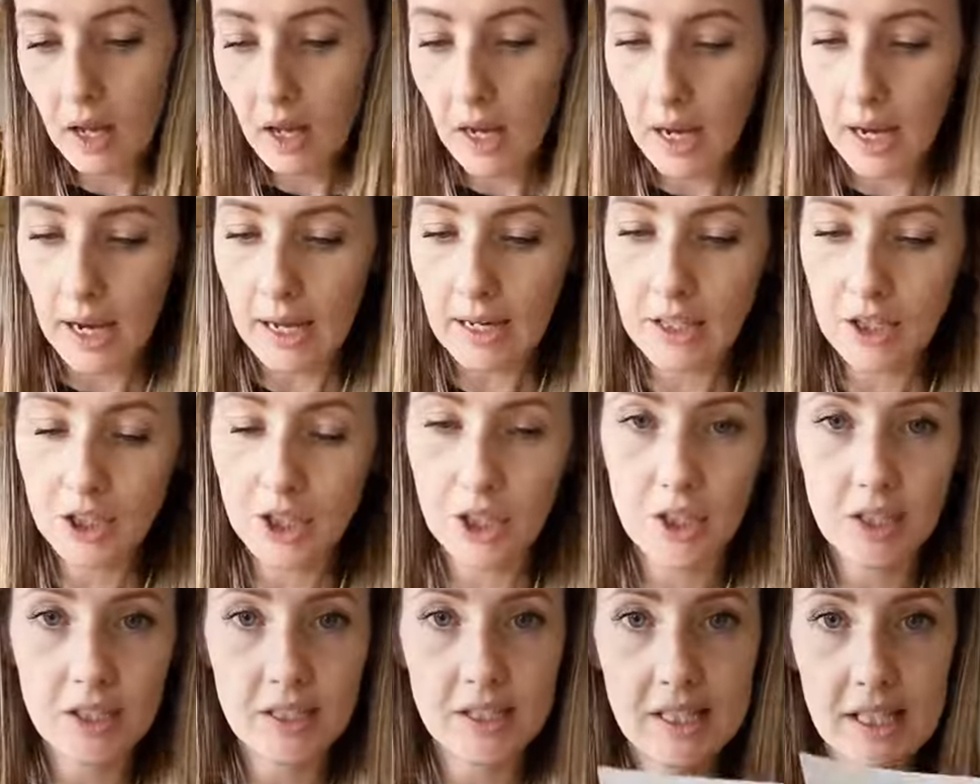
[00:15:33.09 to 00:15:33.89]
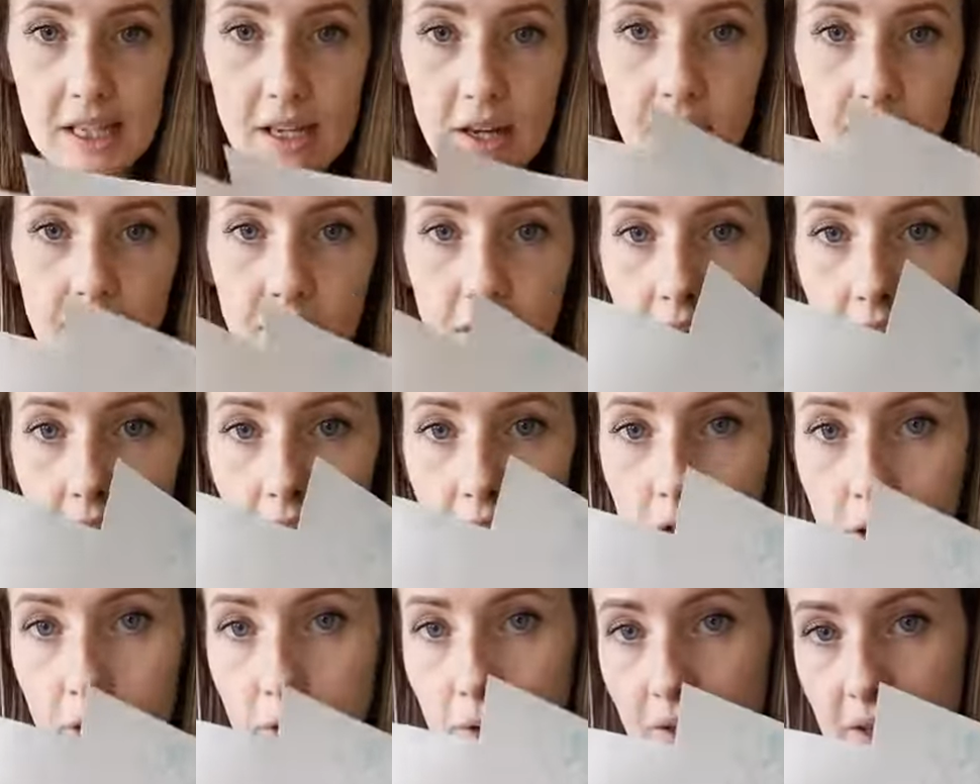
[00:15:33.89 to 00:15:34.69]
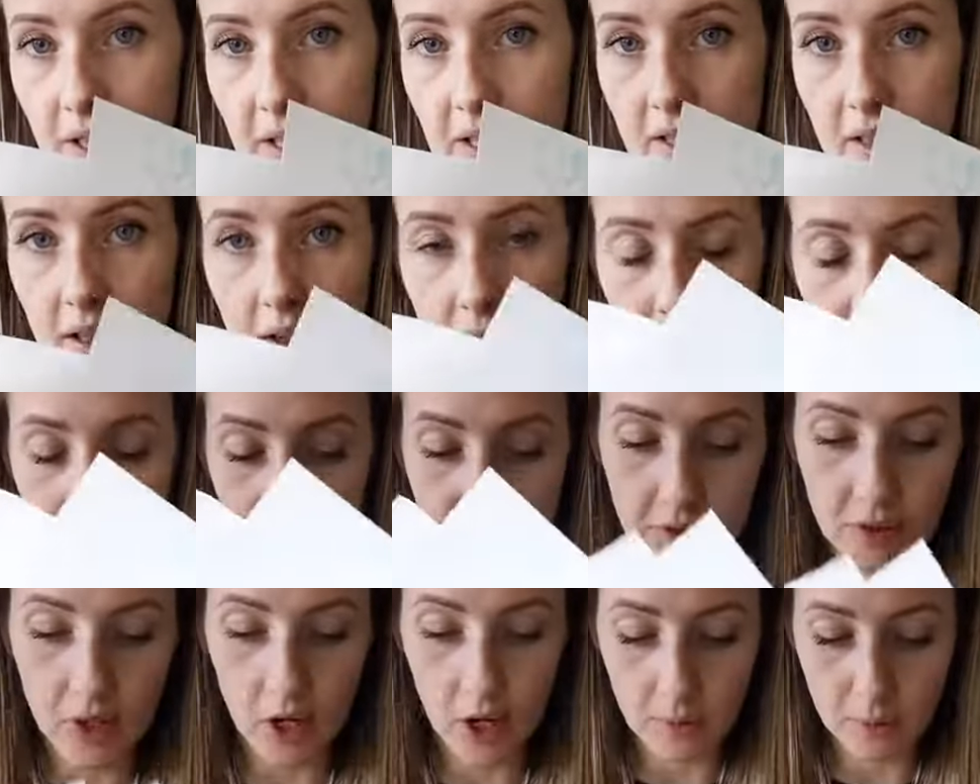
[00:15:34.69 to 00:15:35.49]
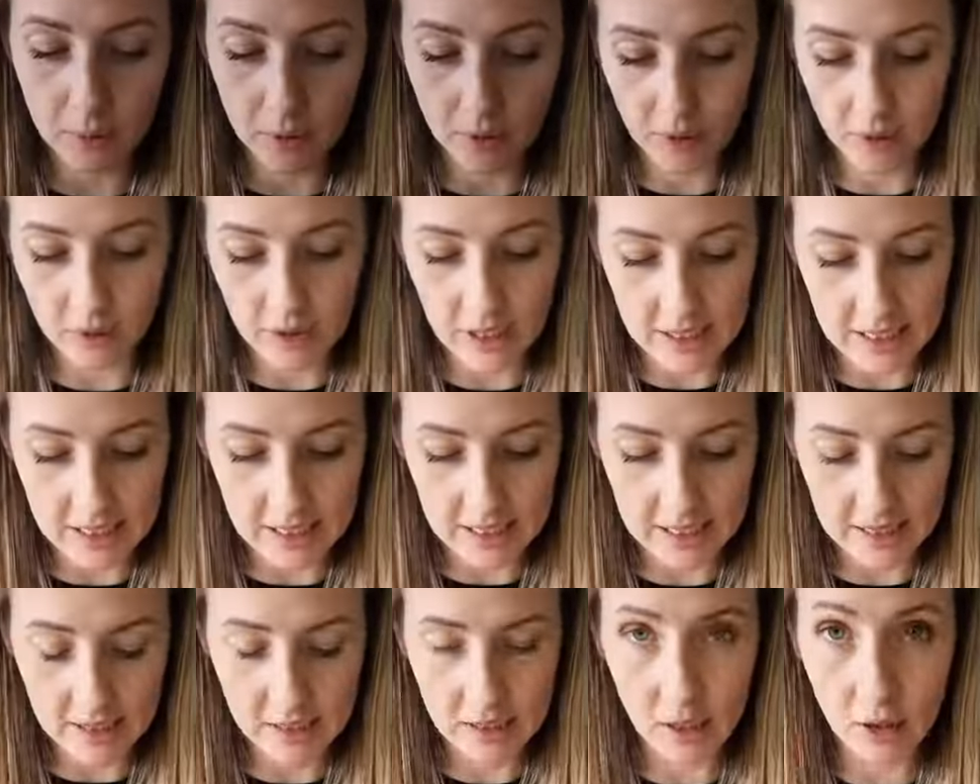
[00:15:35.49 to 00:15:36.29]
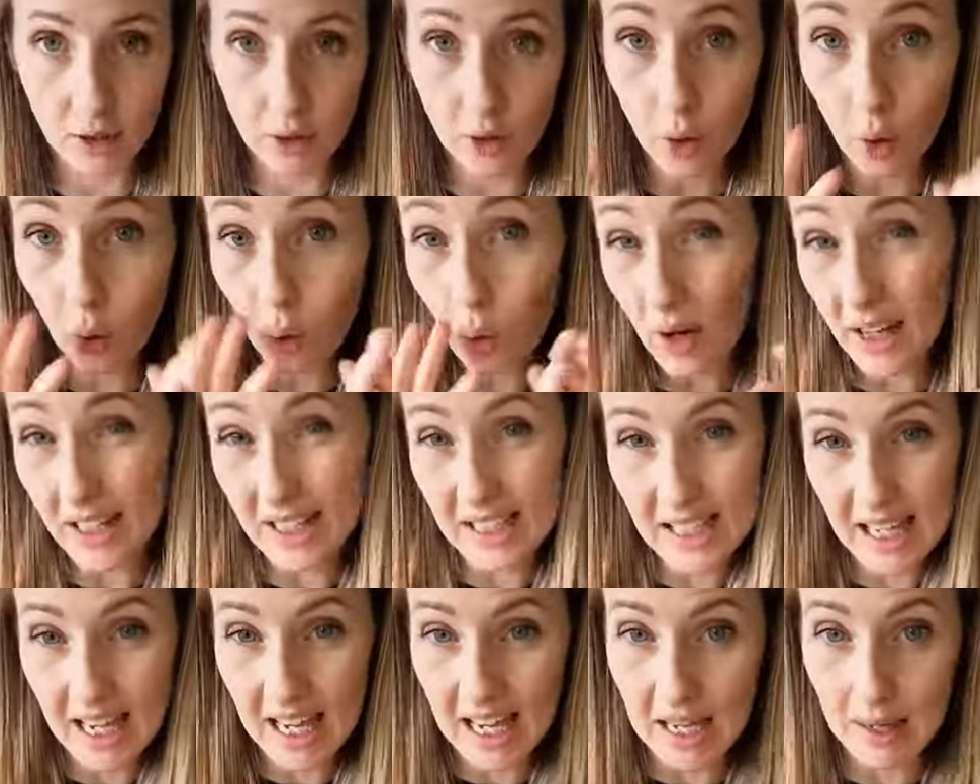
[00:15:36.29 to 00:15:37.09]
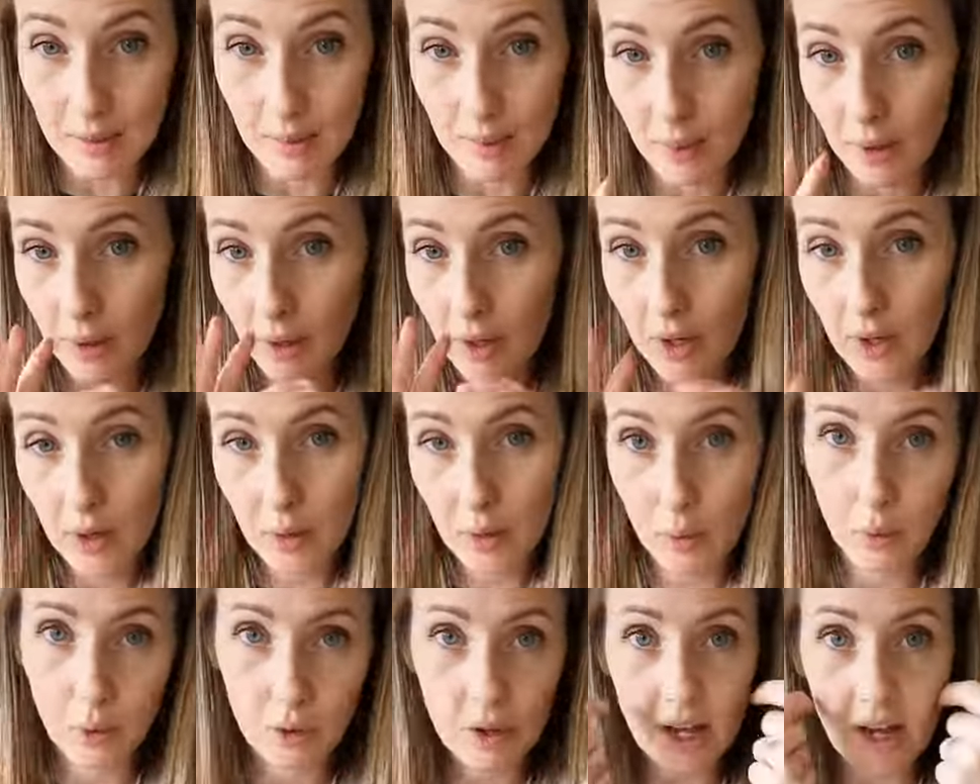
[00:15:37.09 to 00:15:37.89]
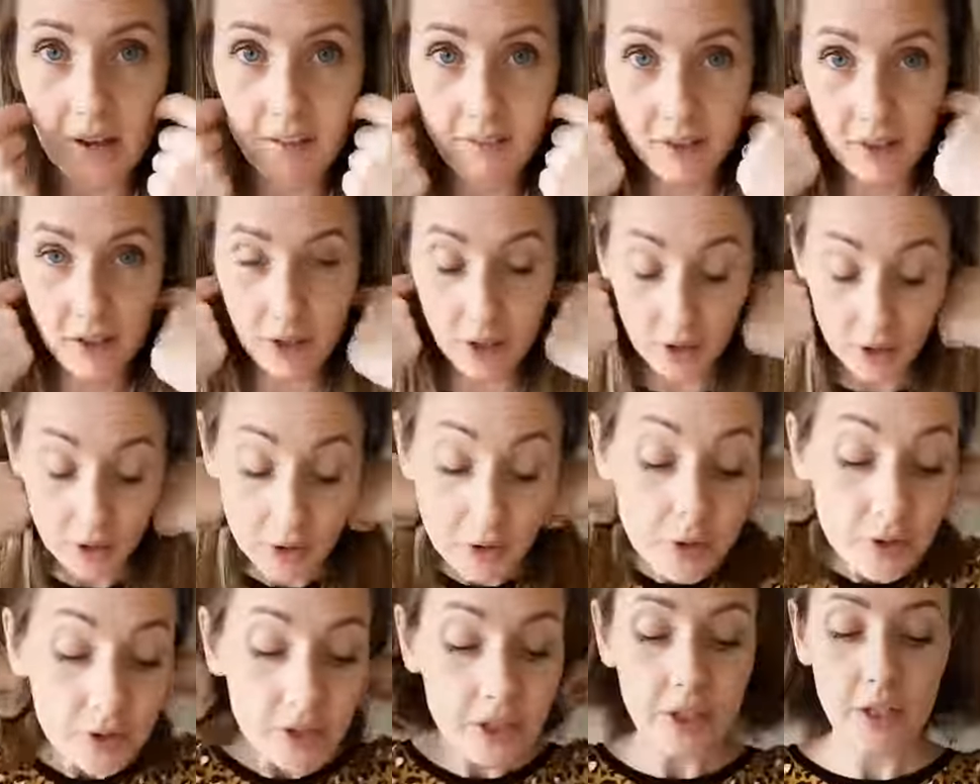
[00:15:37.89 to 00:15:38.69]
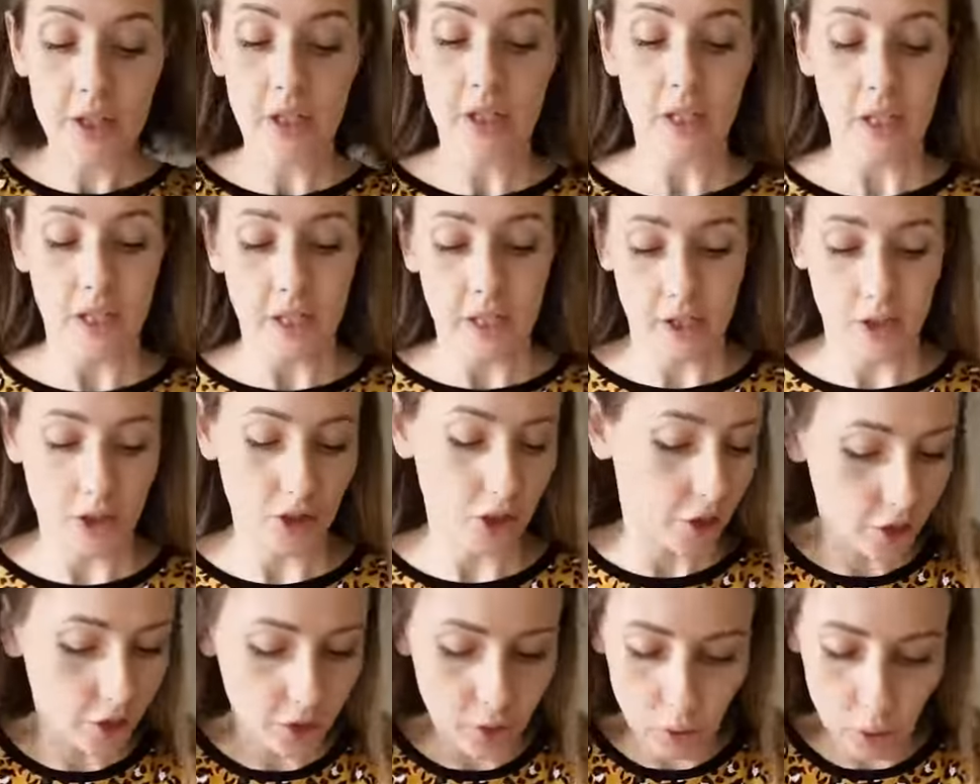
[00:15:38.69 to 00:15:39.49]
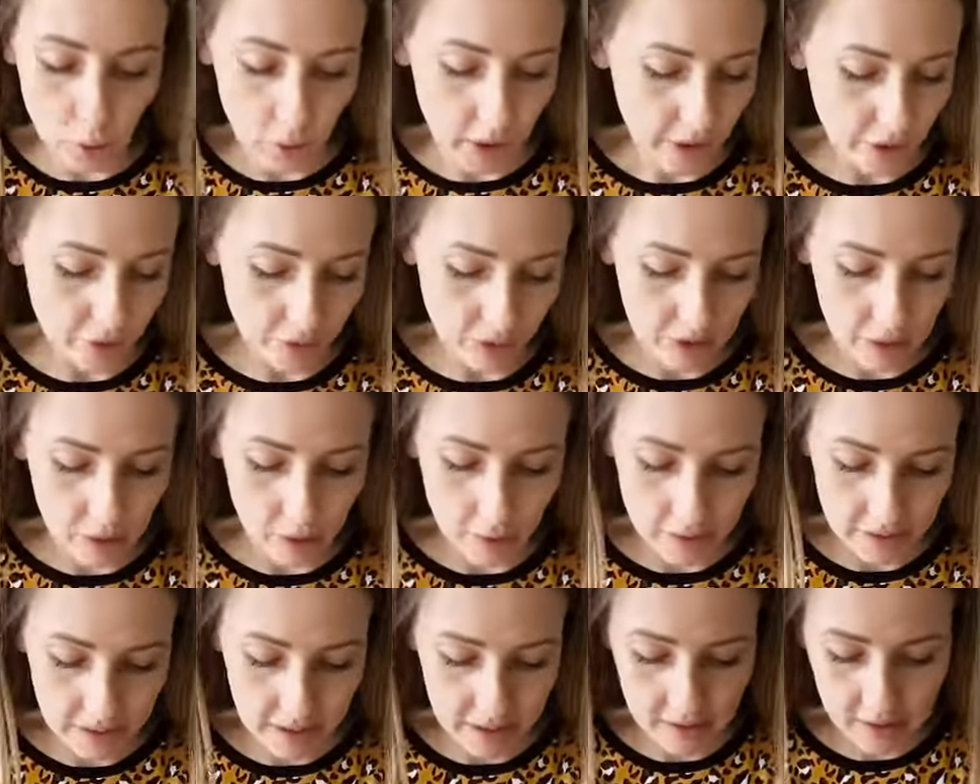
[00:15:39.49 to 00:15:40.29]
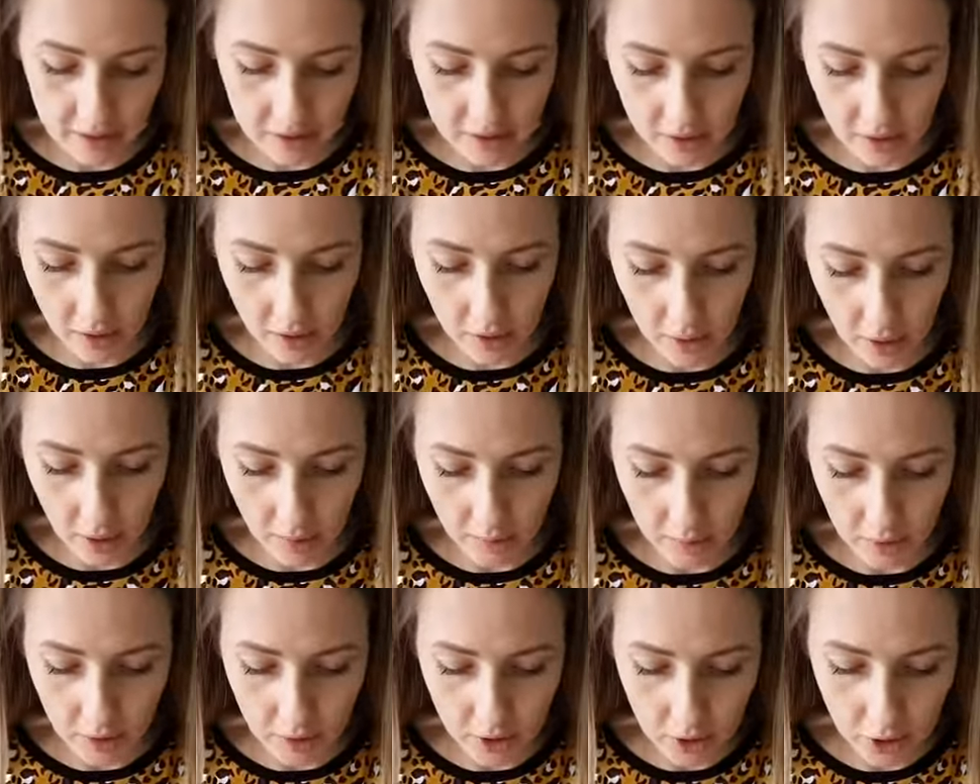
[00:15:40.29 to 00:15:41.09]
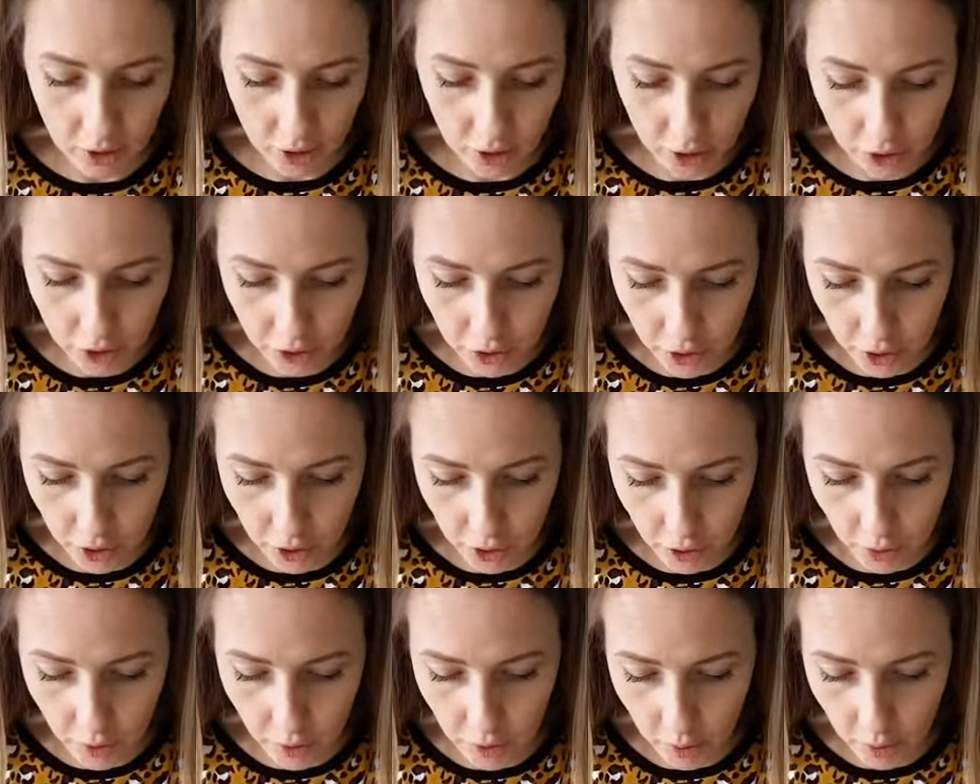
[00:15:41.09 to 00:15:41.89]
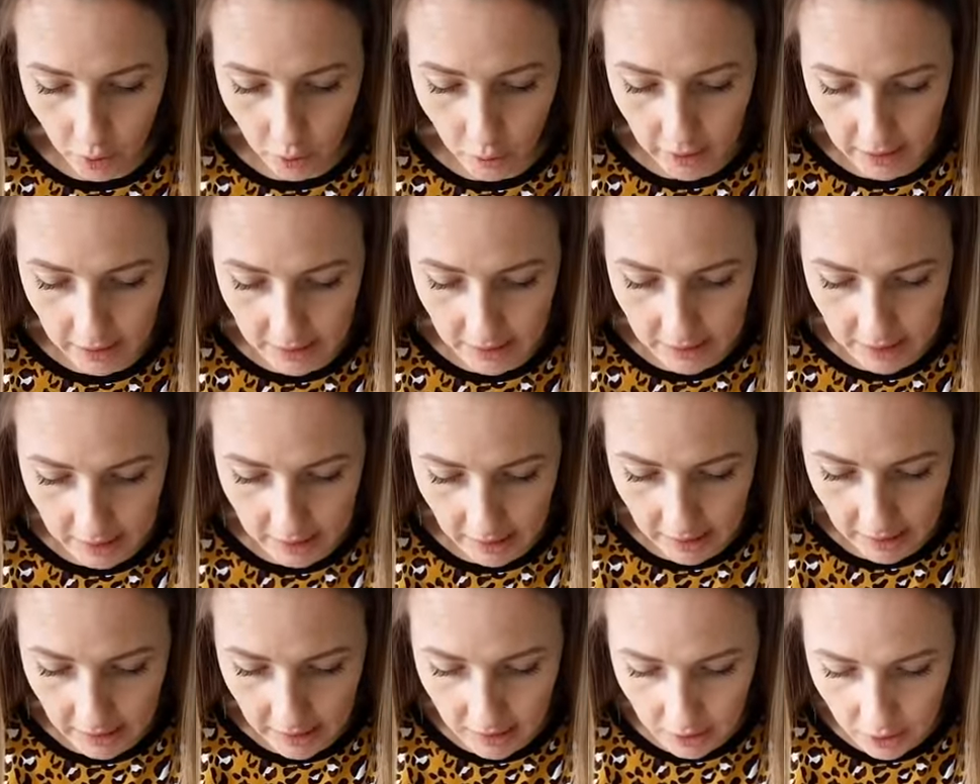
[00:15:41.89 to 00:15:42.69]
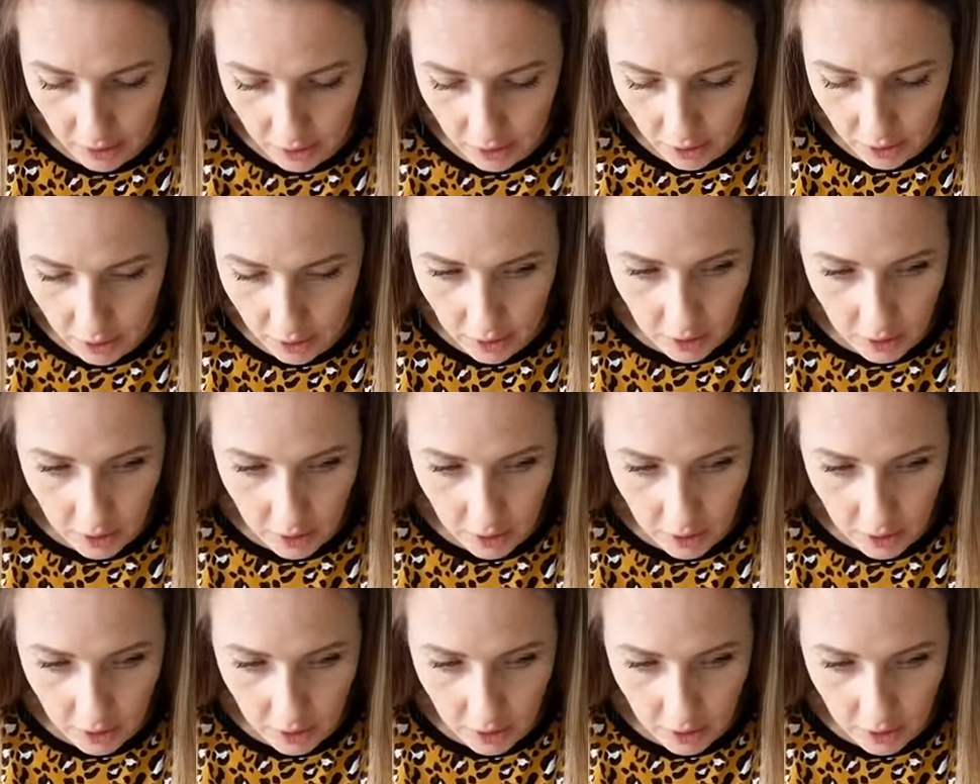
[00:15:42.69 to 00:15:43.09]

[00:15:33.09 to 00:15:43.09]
and as you can see, I've like used this loads of times already, so you always keep what you haven't used because you can always reuse it. So I'm going to just do a quick sketch.